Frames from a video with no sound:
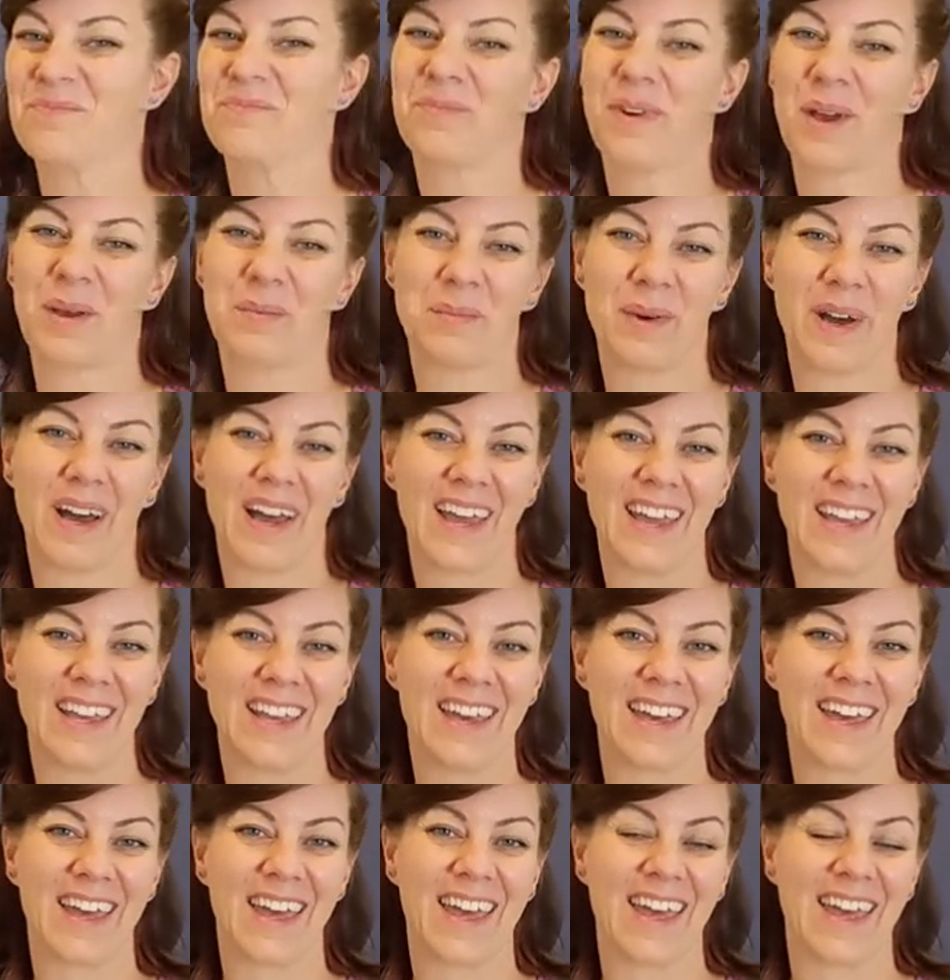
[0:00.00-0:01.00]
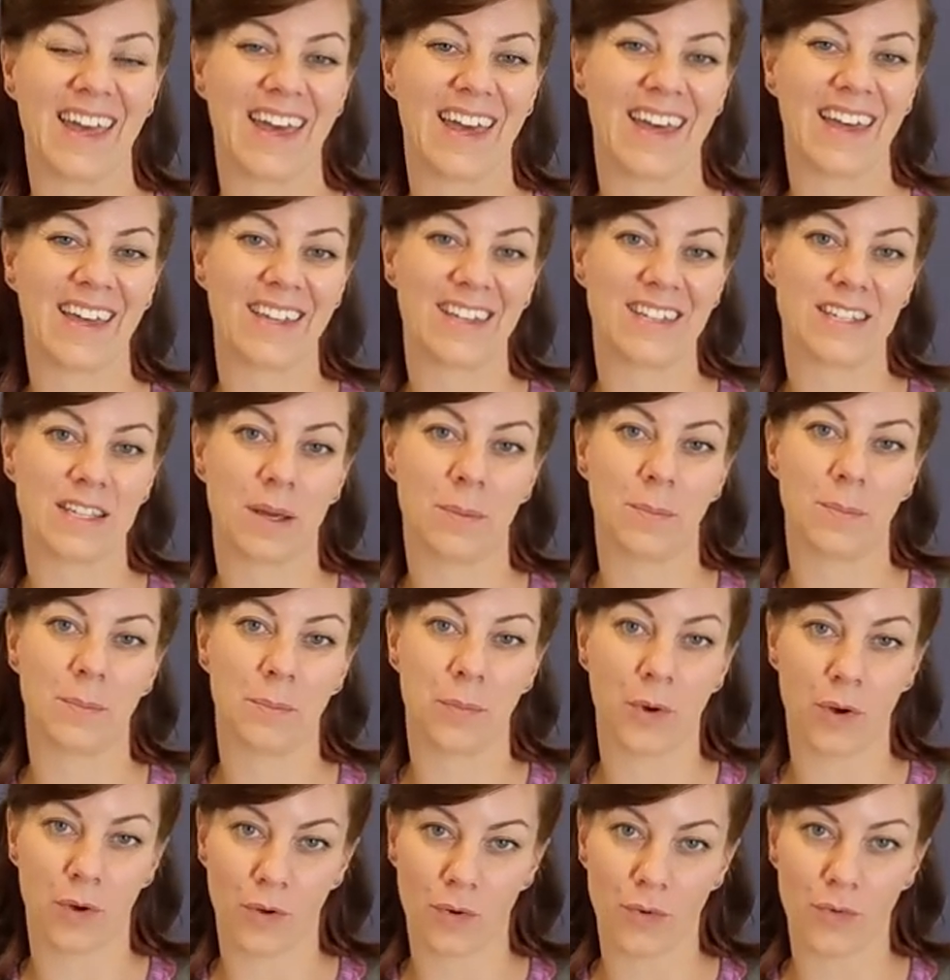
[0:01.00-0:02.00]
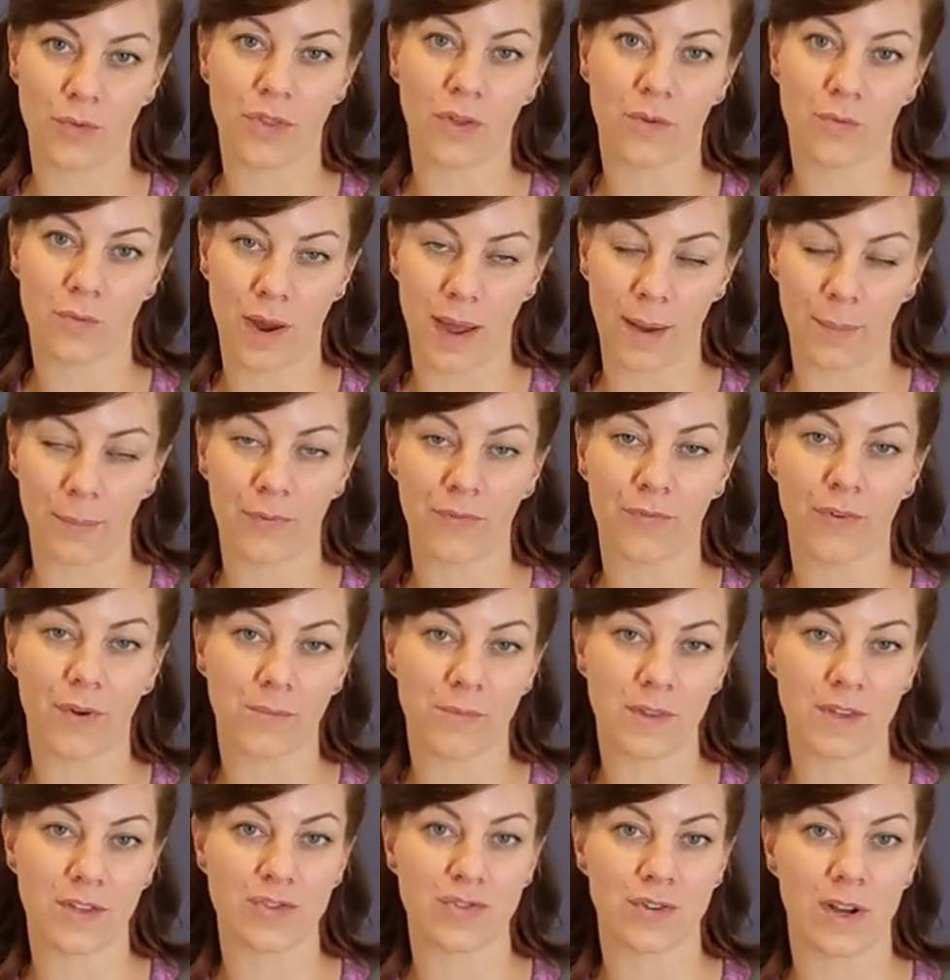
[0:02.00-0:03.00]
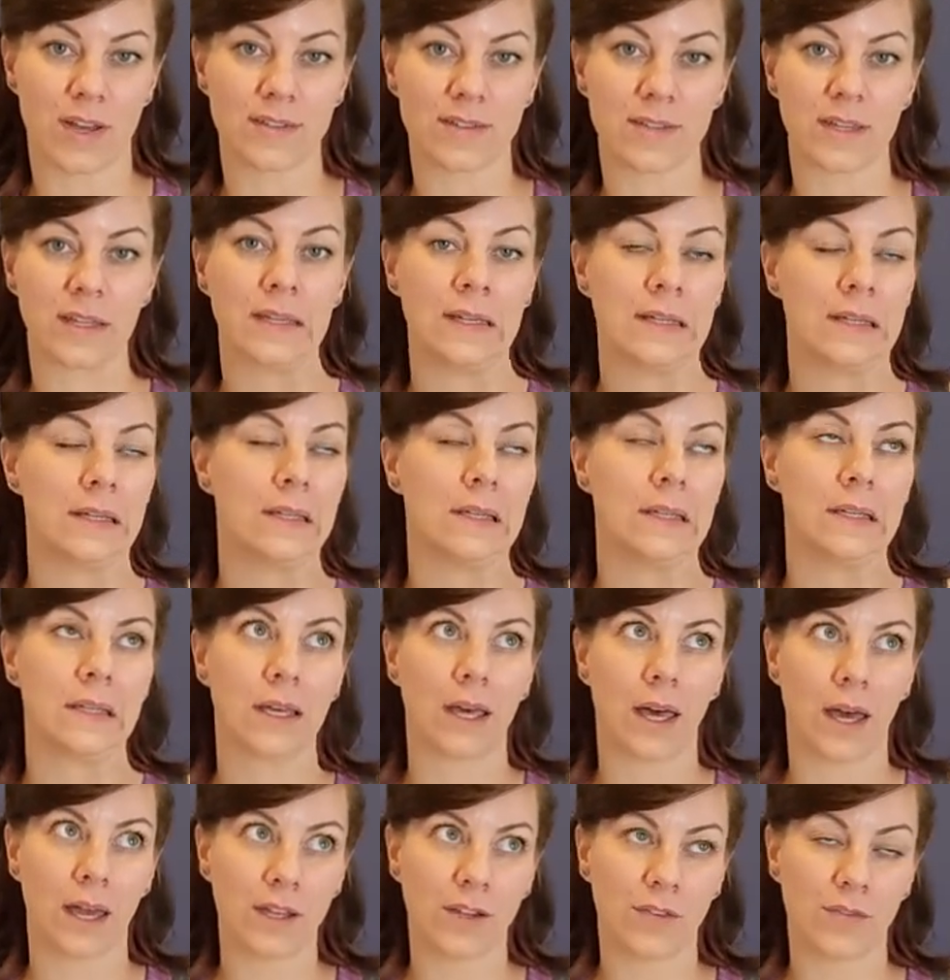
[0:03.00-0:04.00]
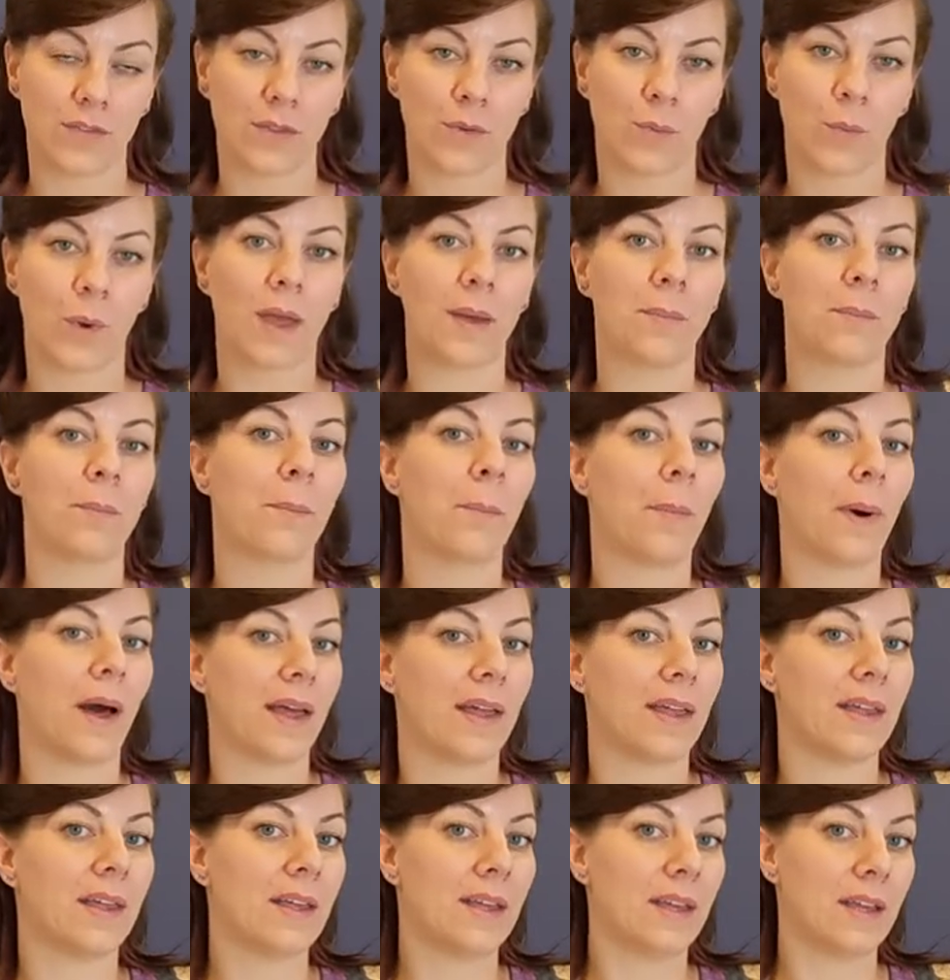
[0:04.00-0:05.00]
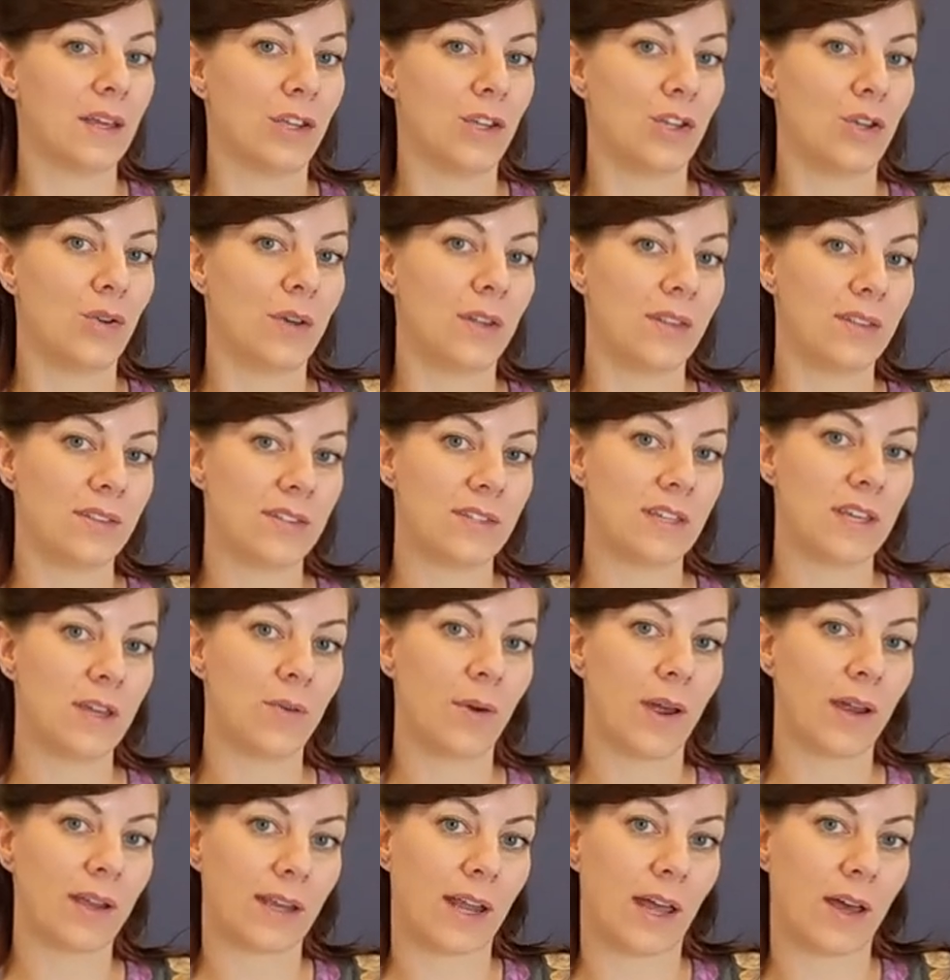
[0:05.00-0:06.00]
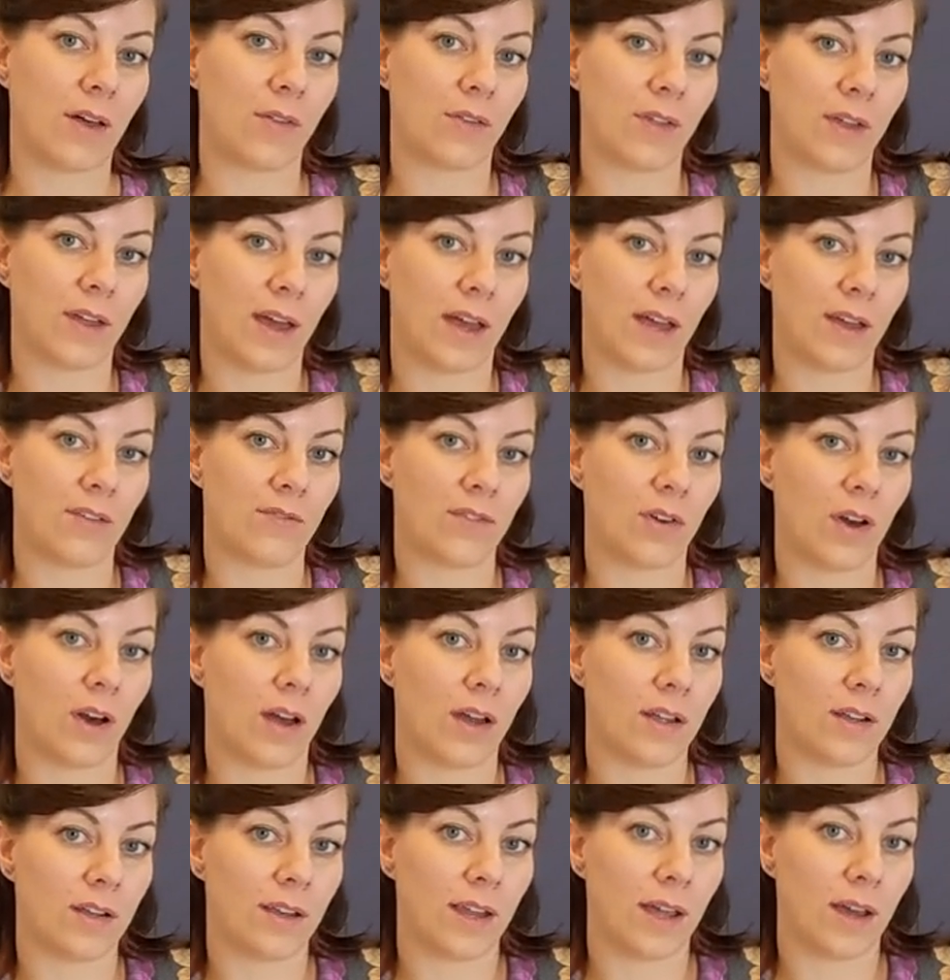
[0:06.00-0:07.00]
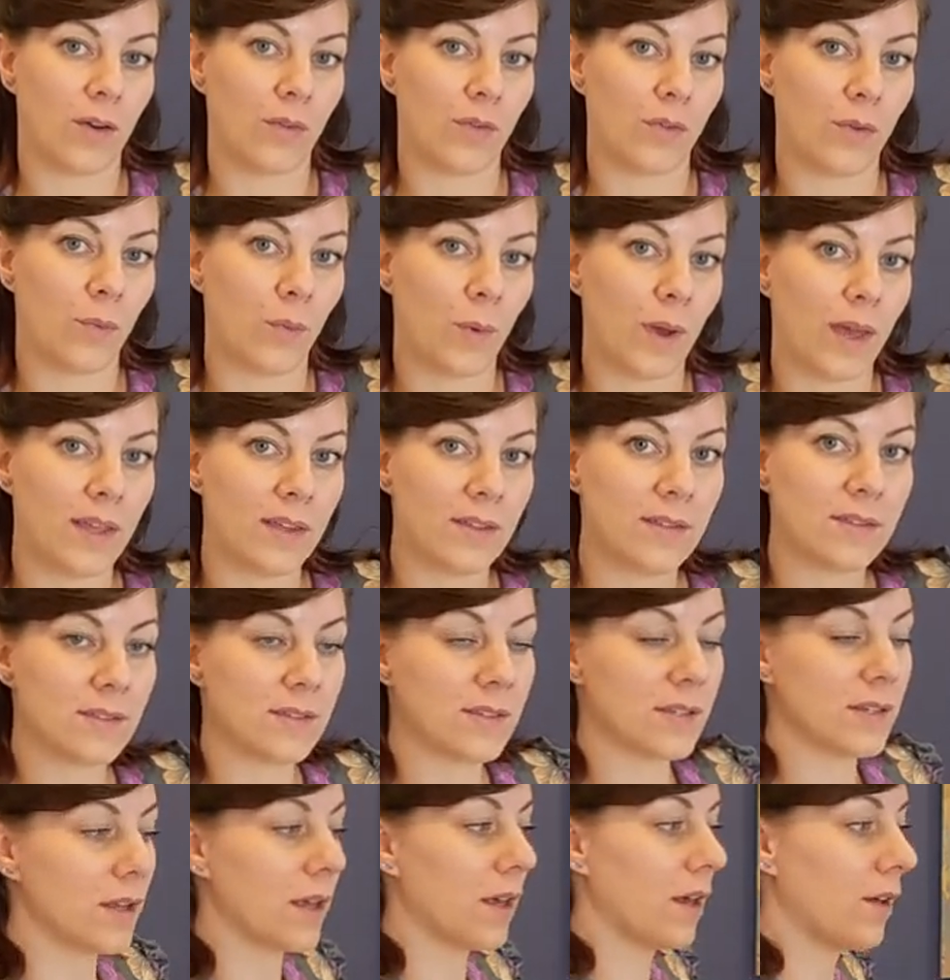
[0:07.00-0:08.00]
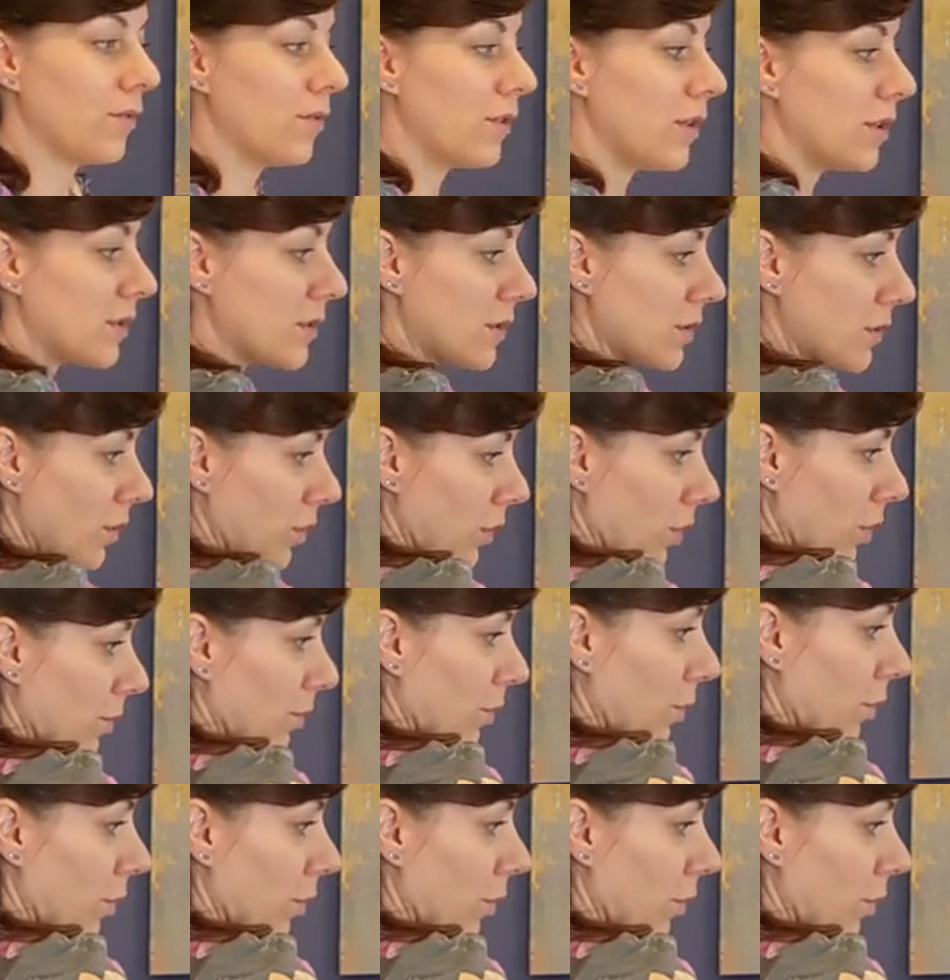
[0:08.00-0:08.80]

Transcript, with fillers: my mic and a bow, the wrap from this dress, kind of in the way, but you can see right now that I've got now the waist of the skirt